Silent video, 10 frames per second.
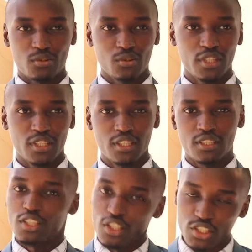we
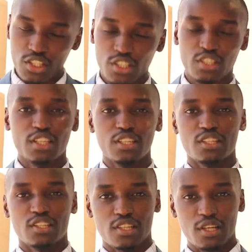teach in the
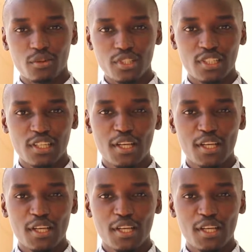English language,